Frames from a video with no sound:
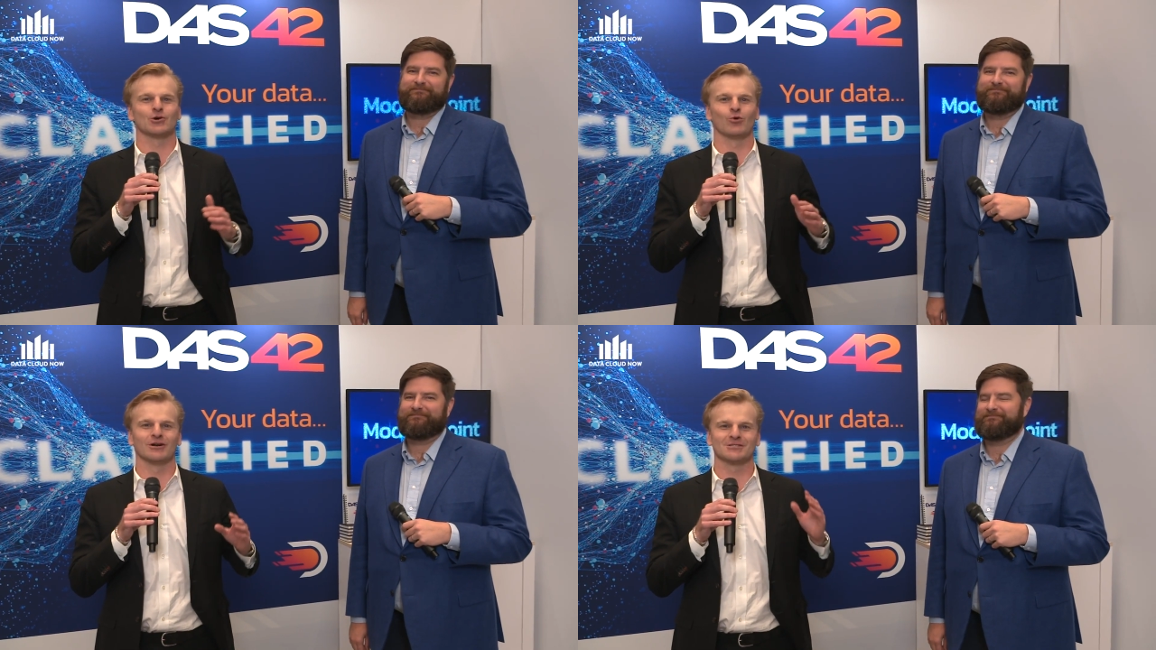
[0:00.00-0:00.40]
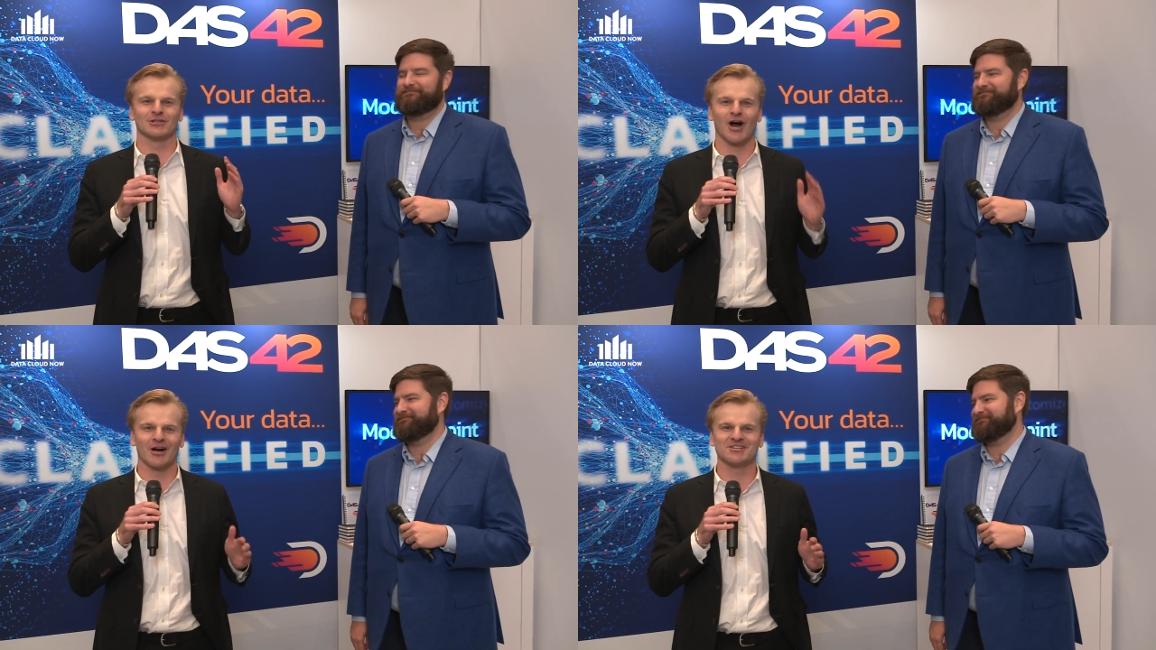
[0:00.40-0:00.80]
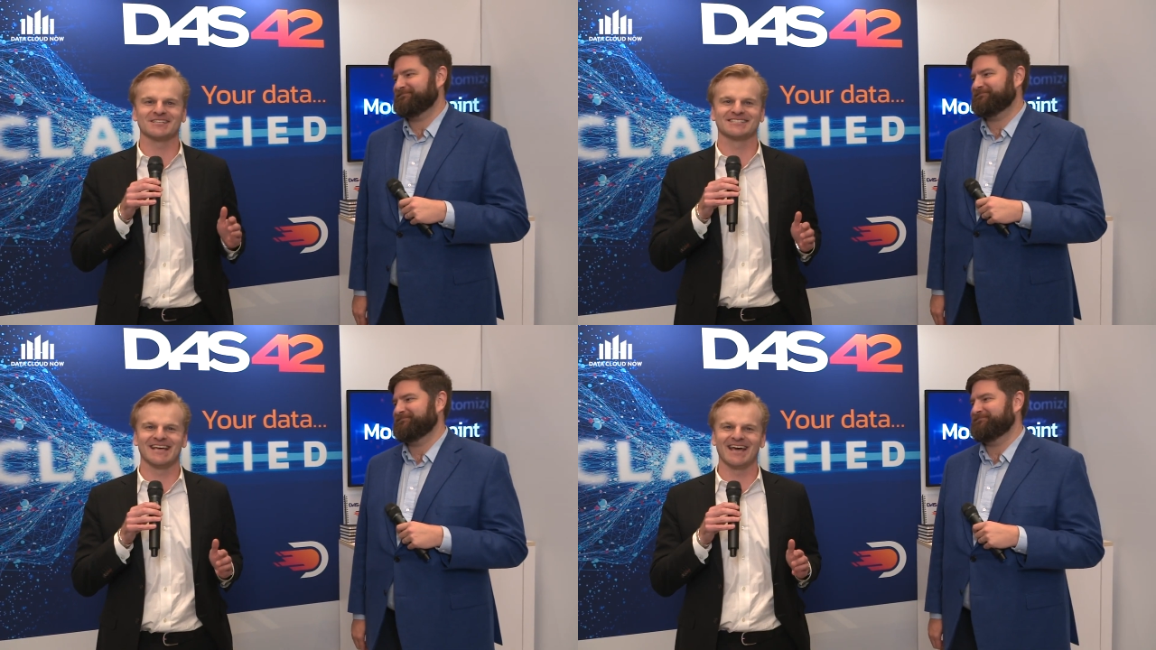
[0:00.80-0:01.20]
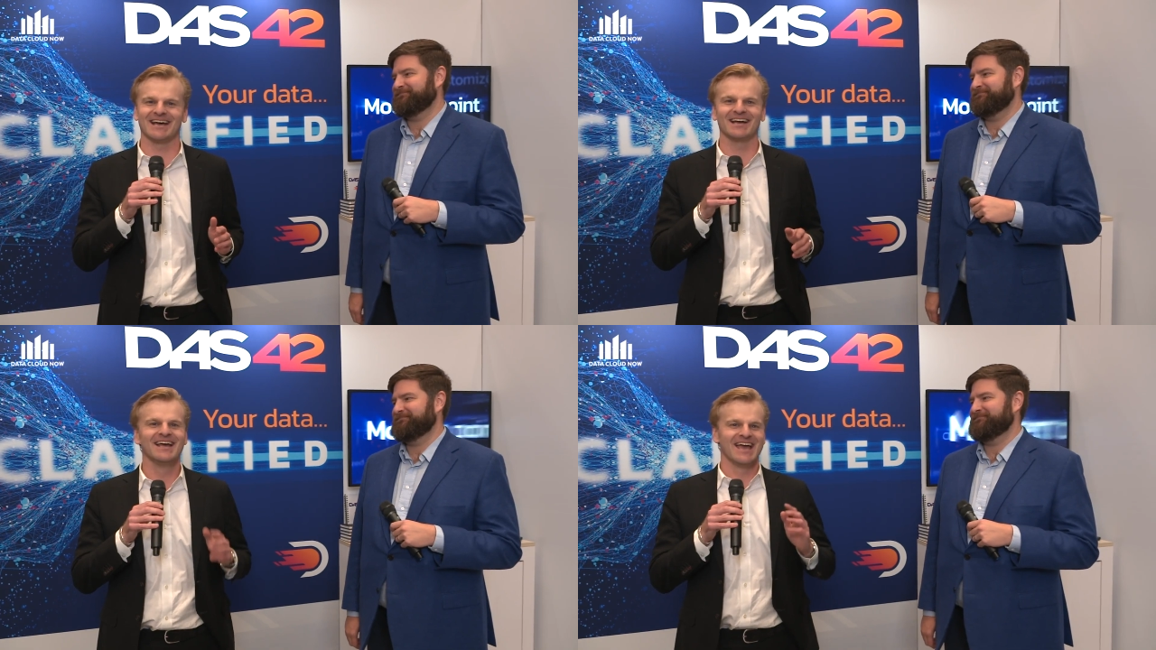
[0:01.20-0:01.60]
Speaker 1: the world's largest
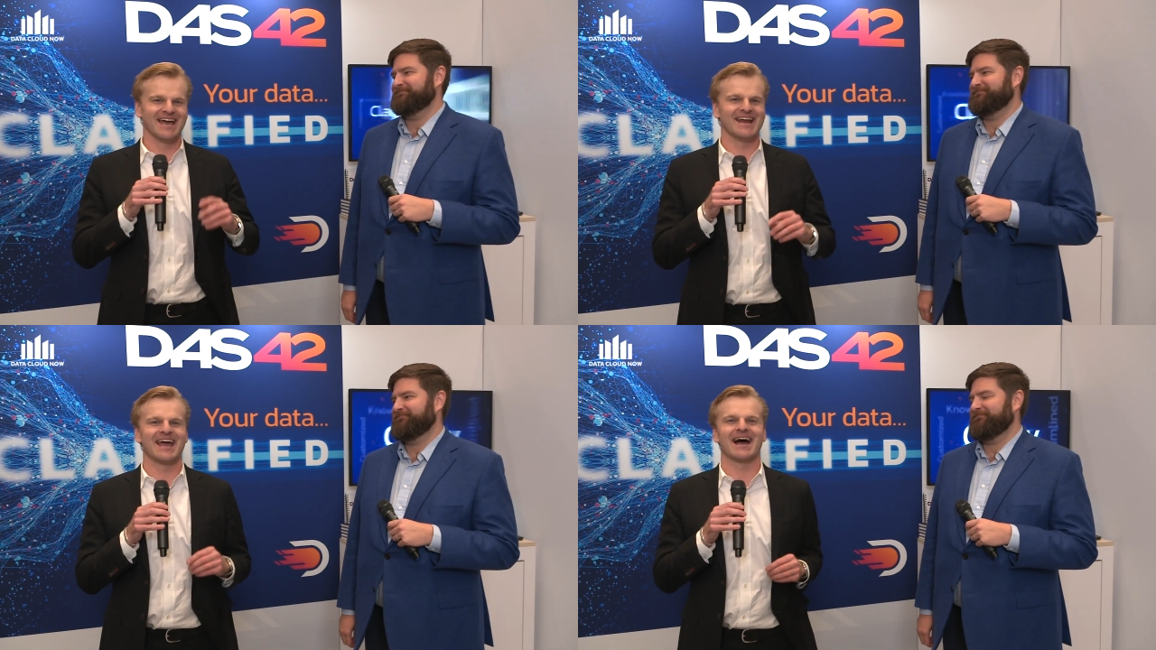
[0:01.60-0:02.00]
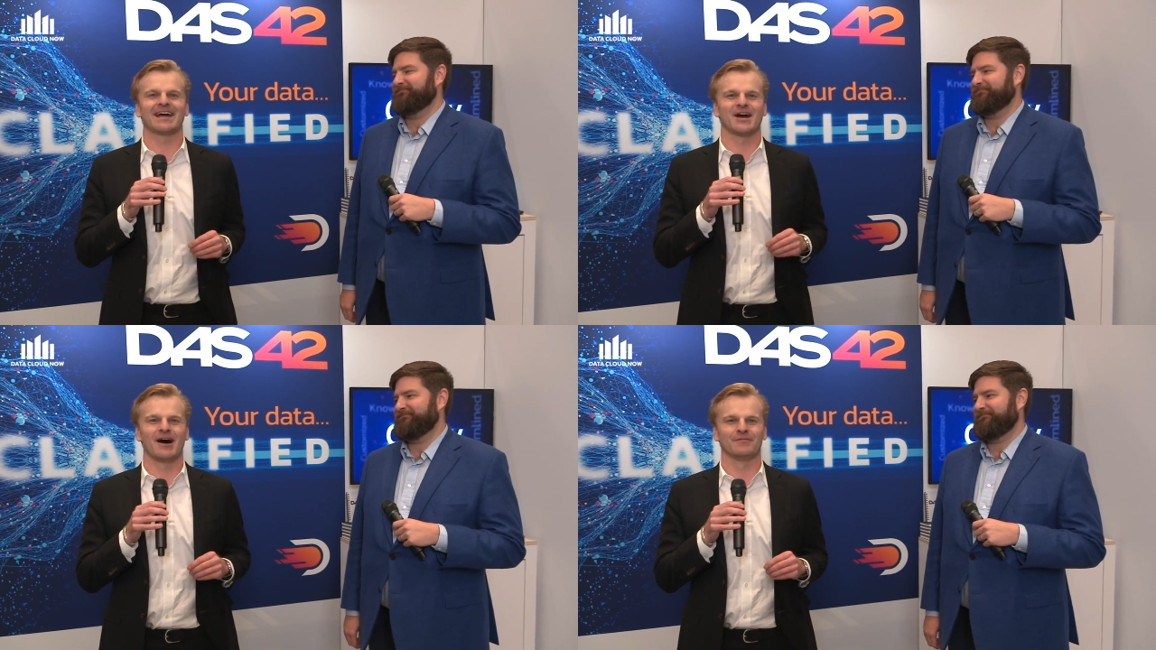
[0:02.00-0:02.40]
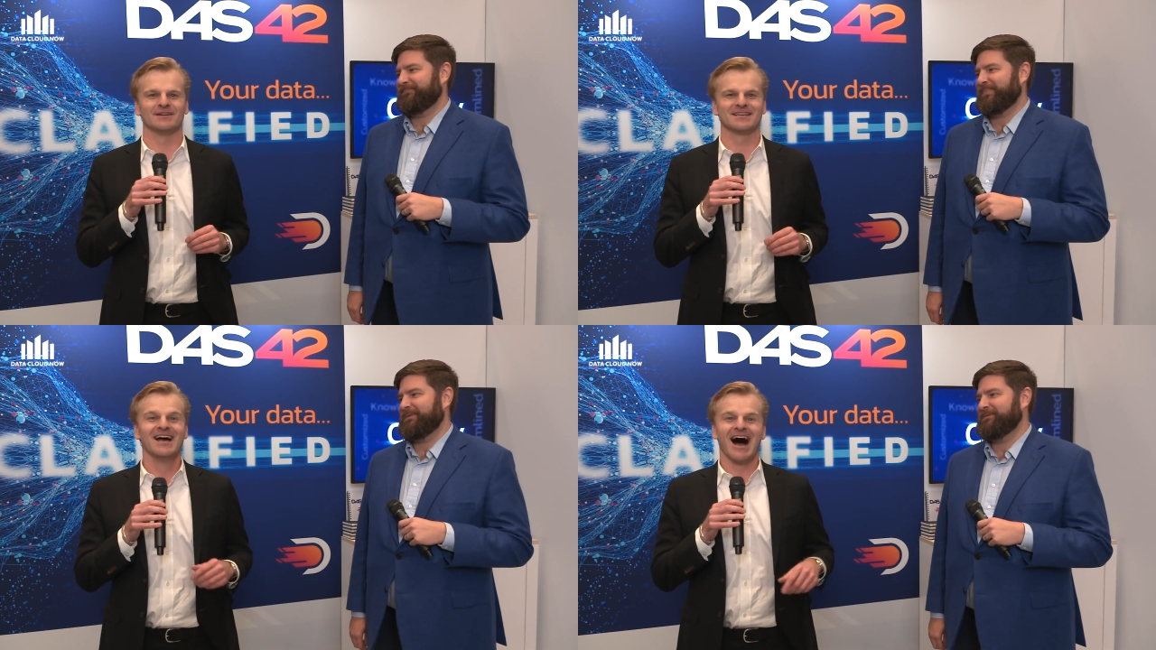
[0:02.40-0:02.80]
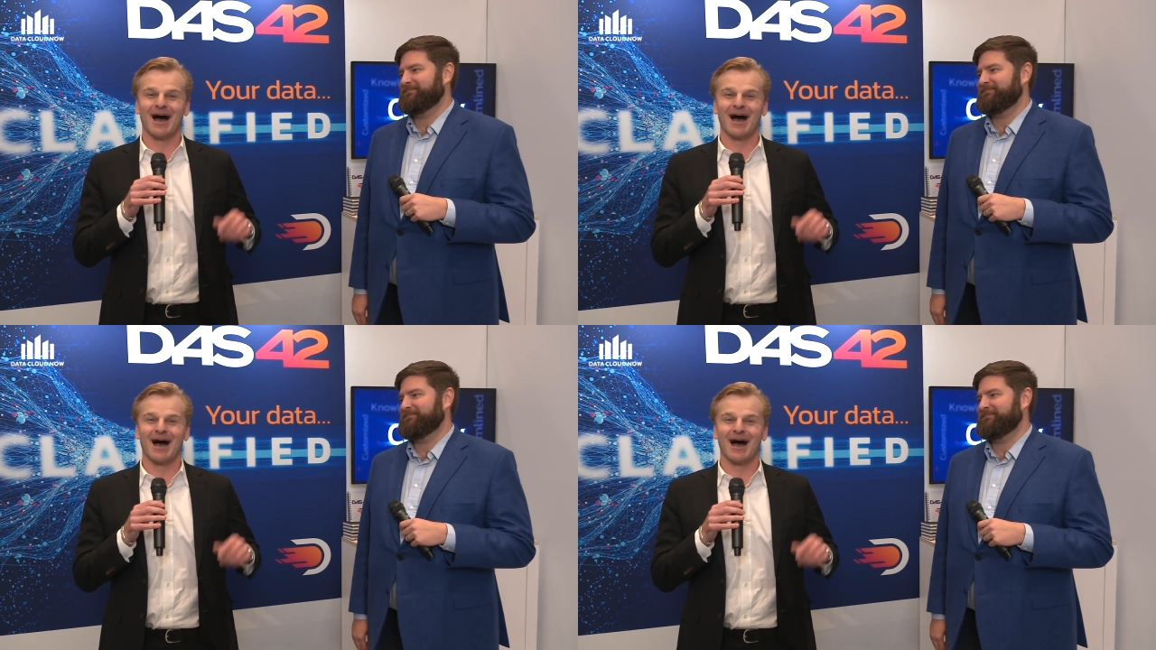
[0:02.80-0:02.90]
data and AI conference.